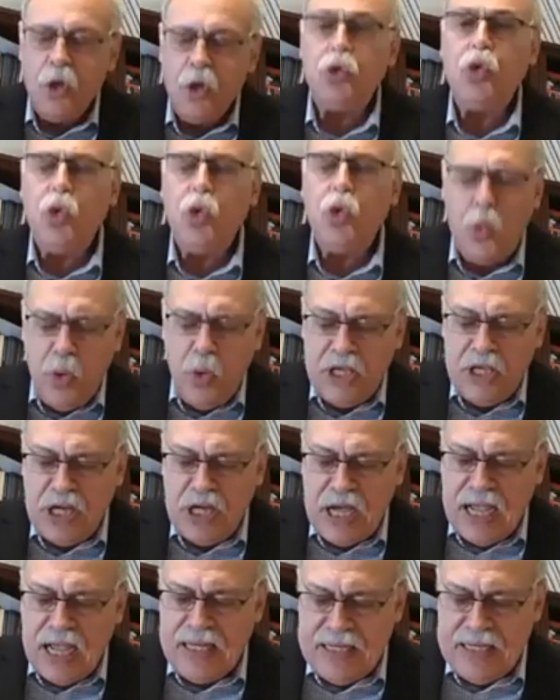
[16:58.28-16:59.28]
to which
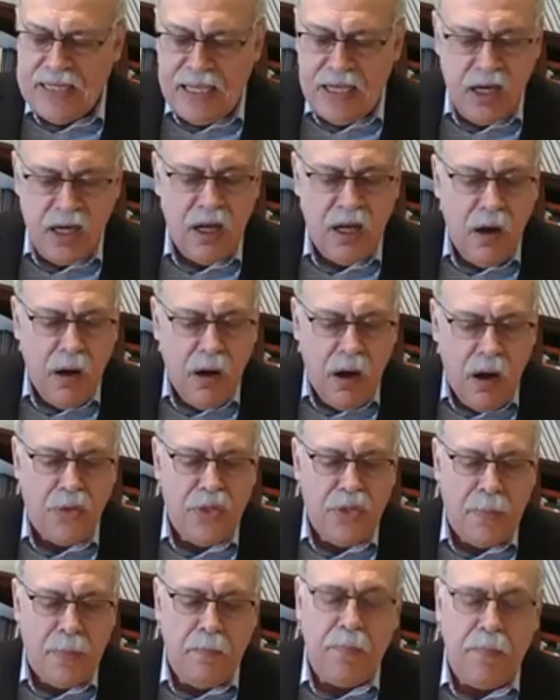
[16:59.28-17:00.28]
idea all
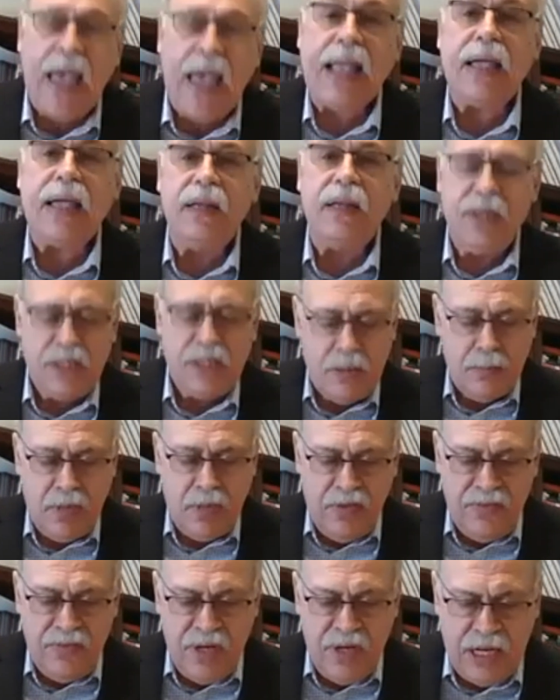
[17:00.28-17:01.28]
the mechanism
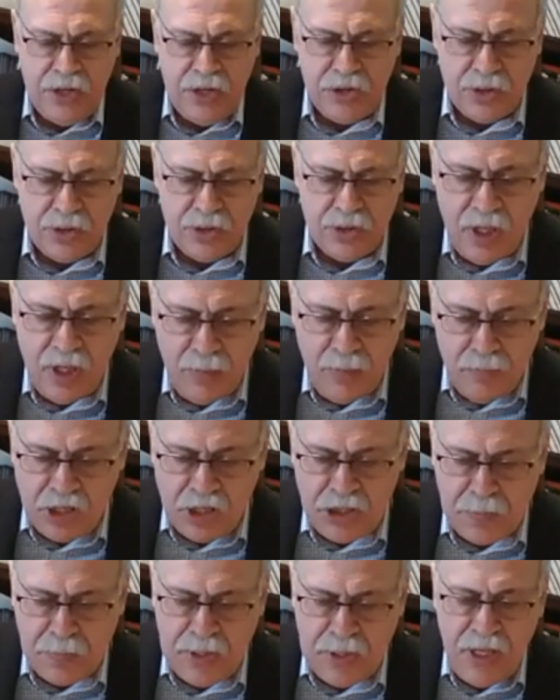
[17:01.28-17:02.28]
of nature
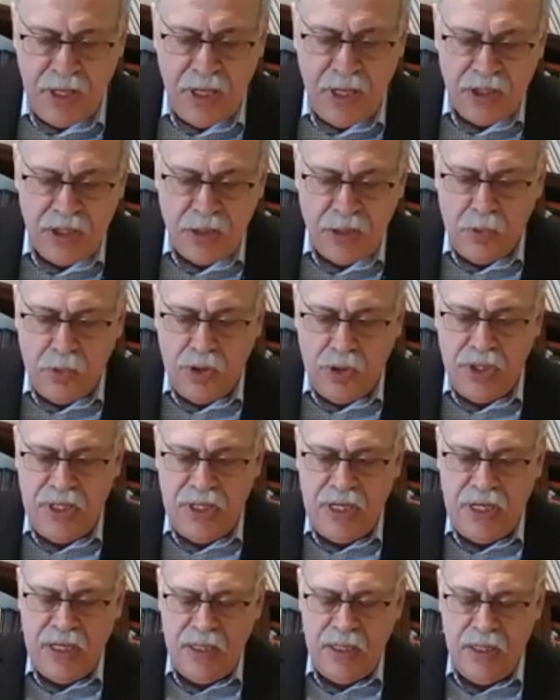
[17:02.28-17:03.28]
must be
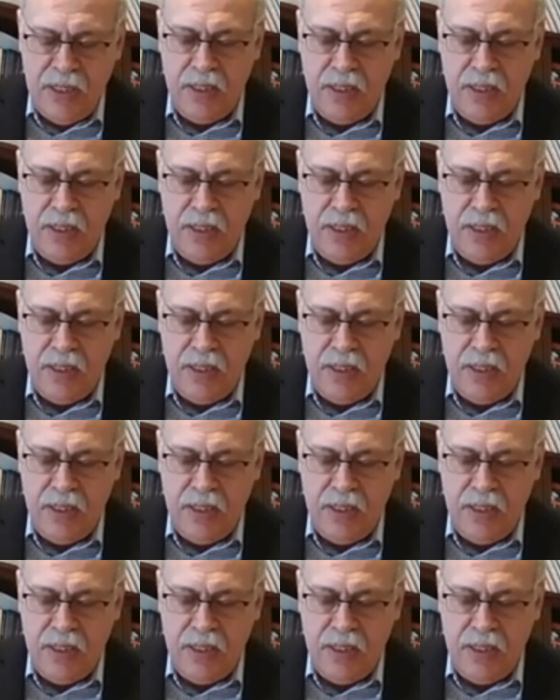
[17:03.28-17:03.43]
subordinated,